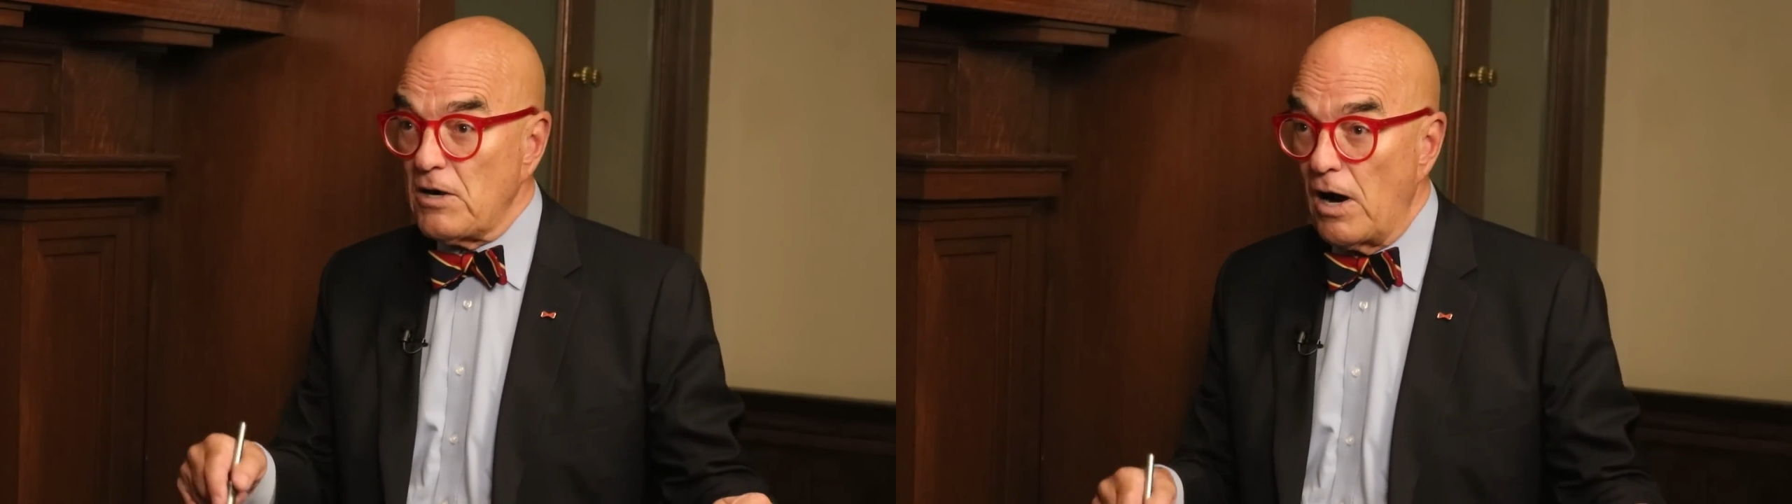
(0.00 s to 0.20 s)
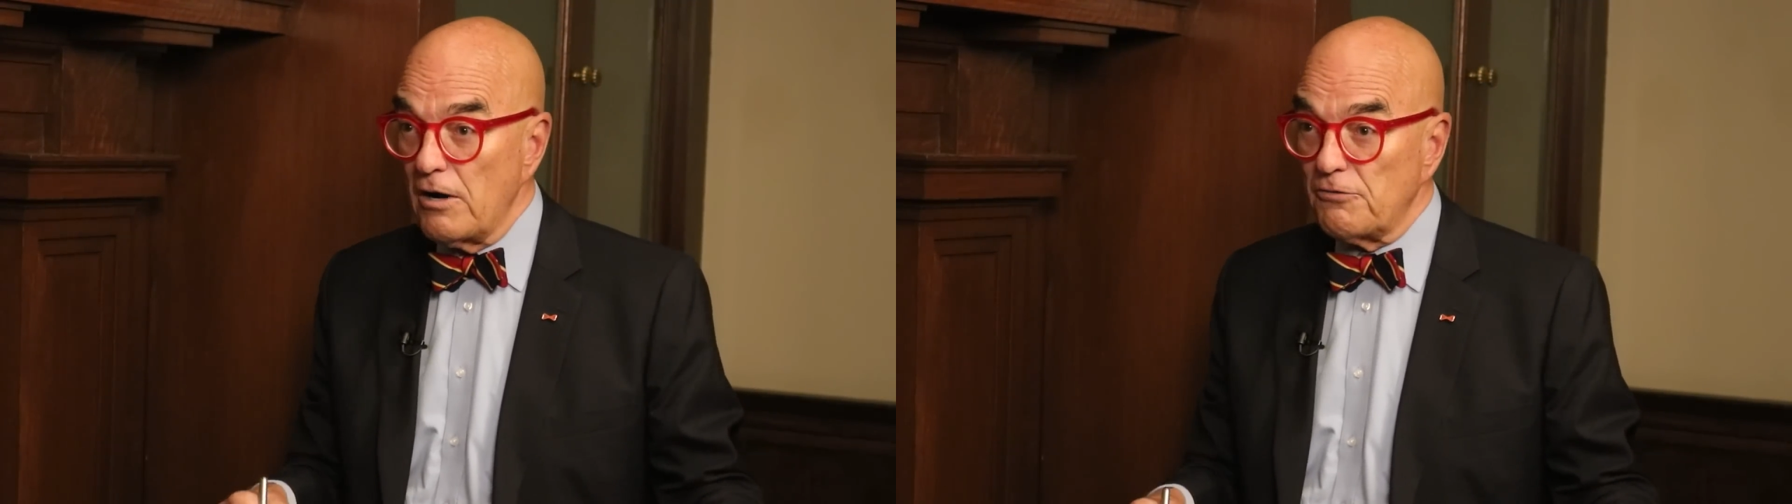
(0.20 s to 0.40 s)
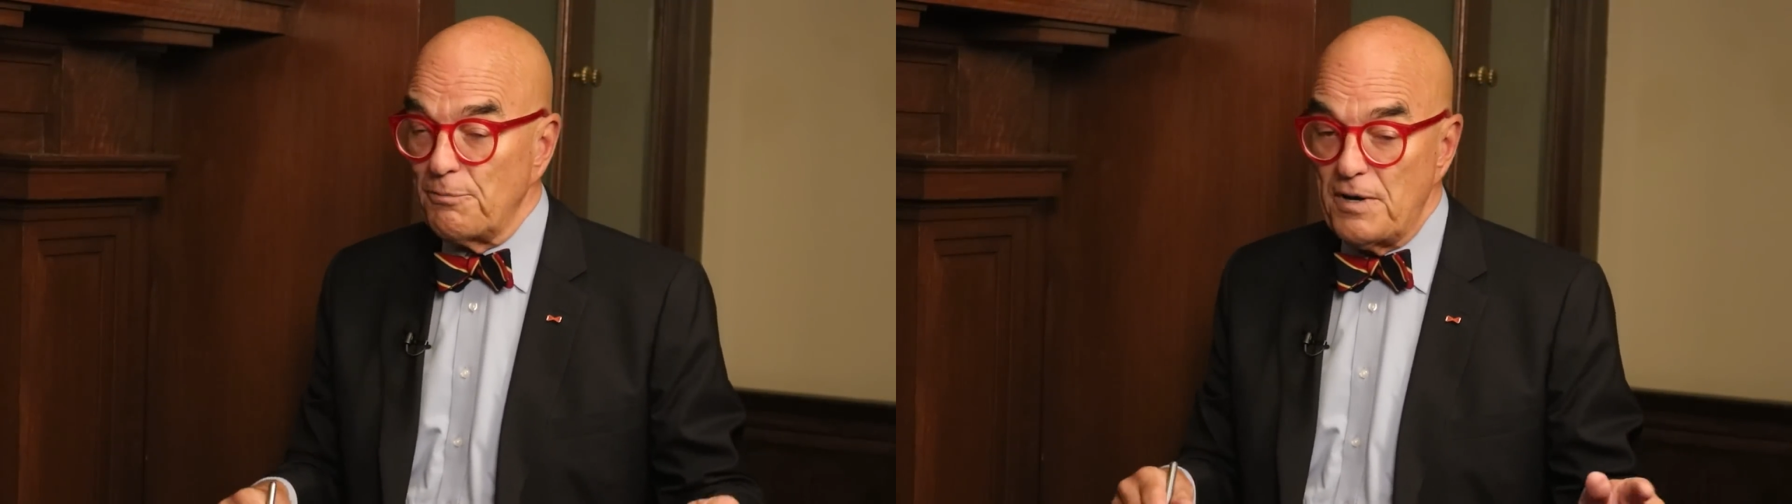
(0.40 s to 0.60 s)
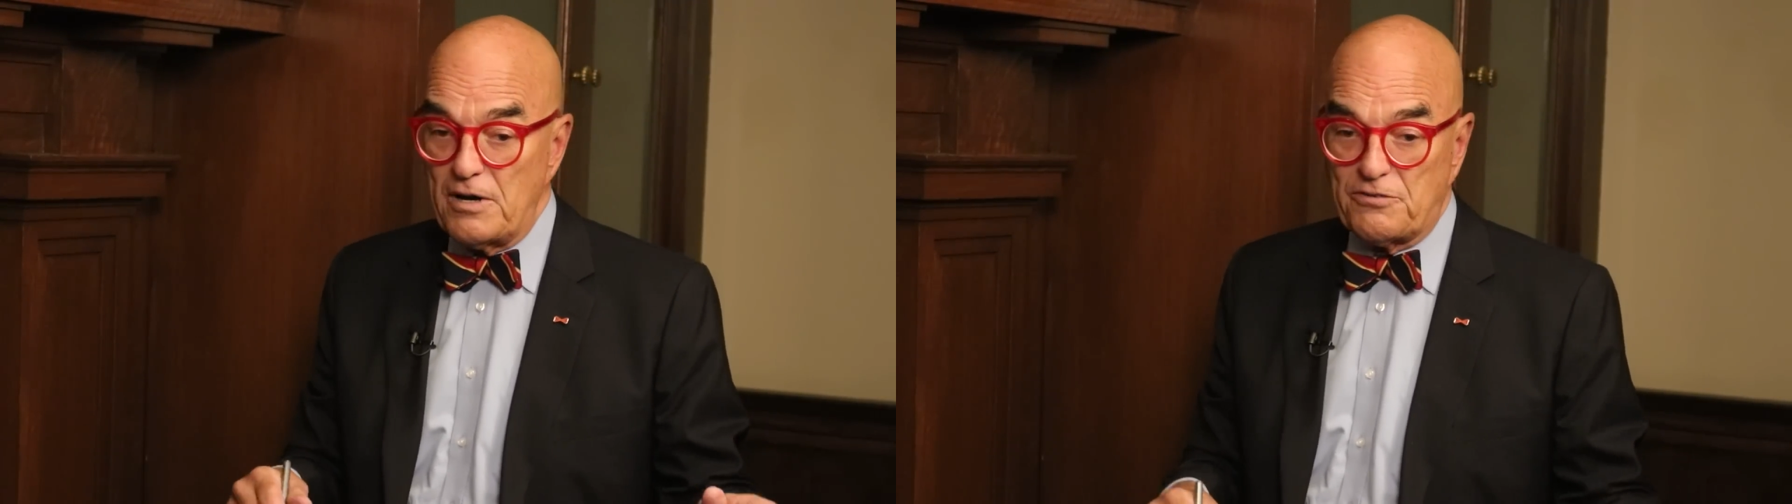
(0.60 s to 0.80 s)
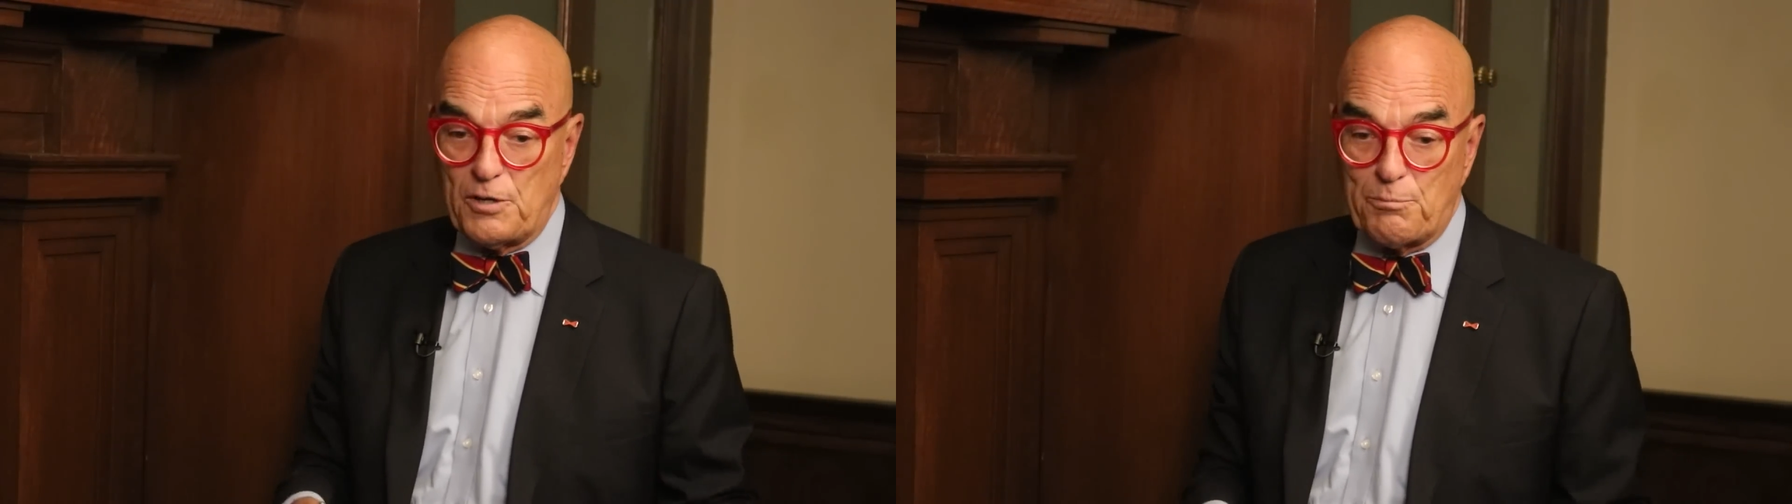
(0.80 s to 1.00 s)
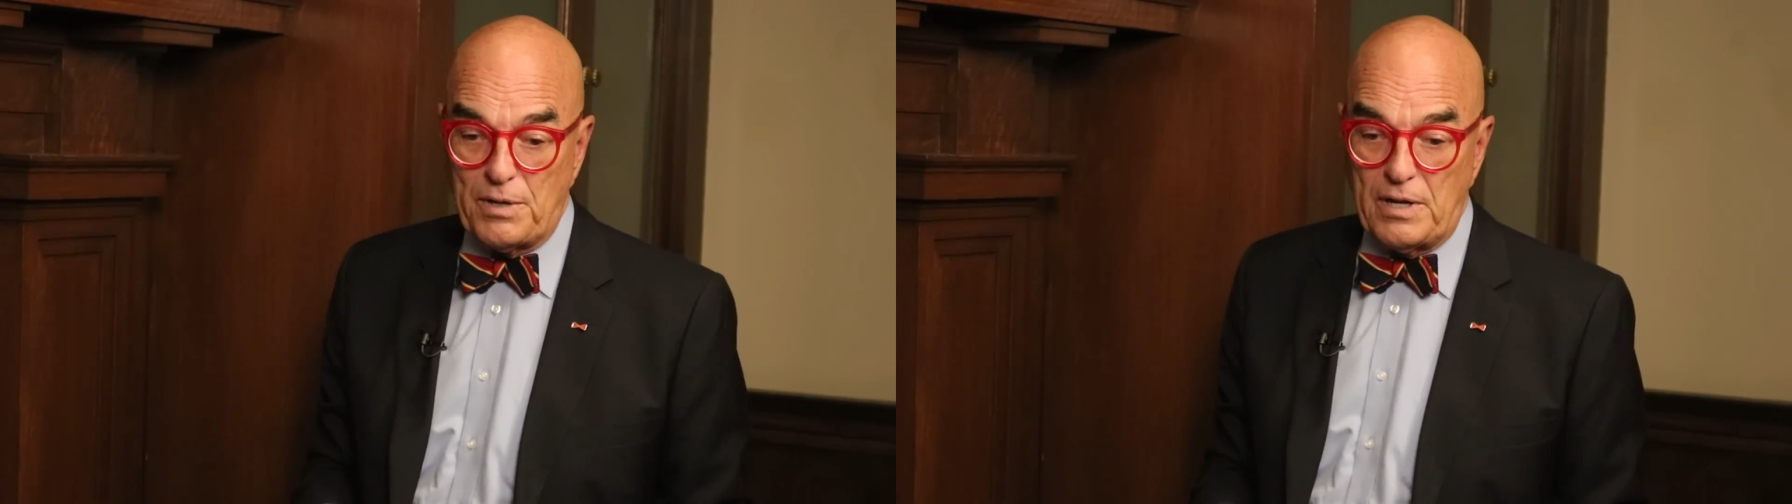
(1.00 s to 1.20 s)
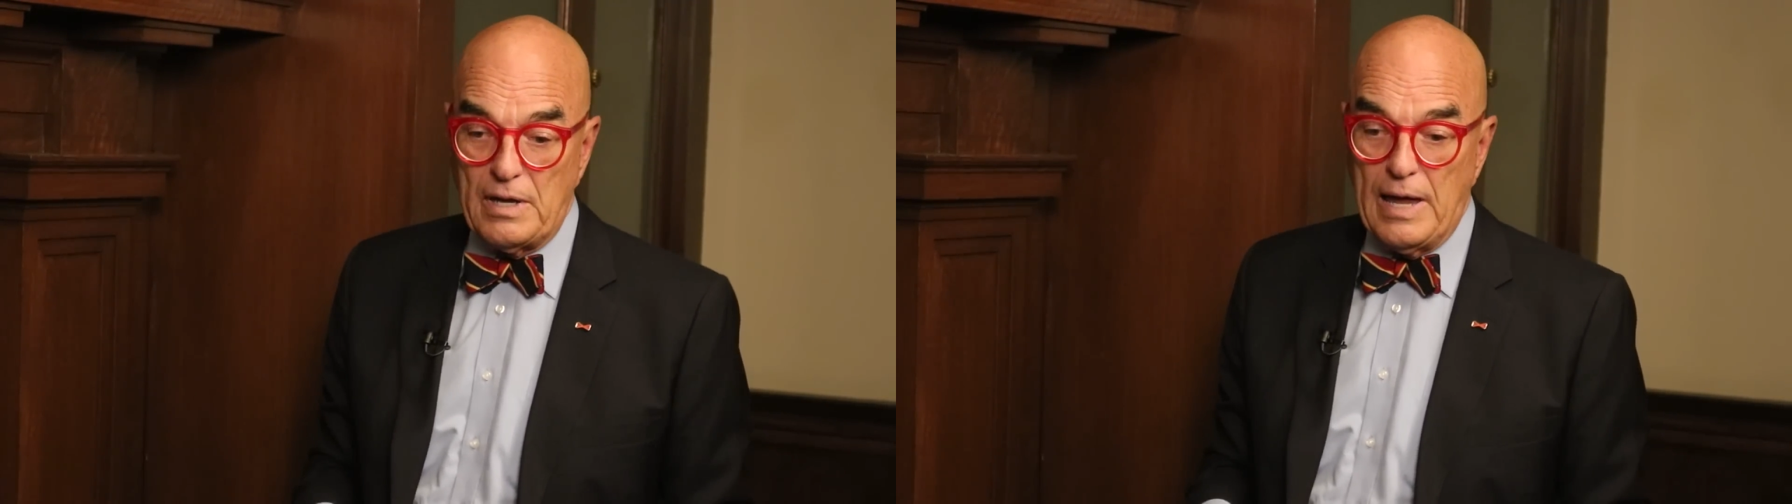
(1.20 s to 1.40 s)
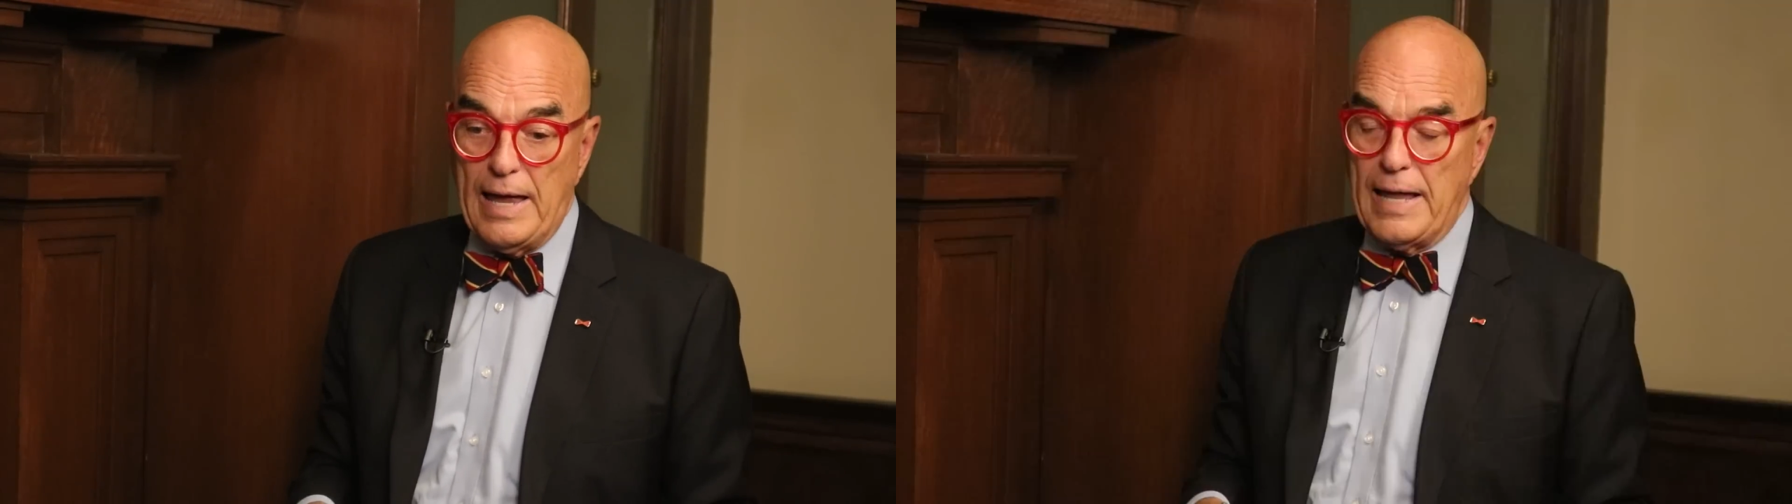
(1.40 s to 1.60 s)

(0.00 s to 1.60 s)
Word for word: cars from the RCMP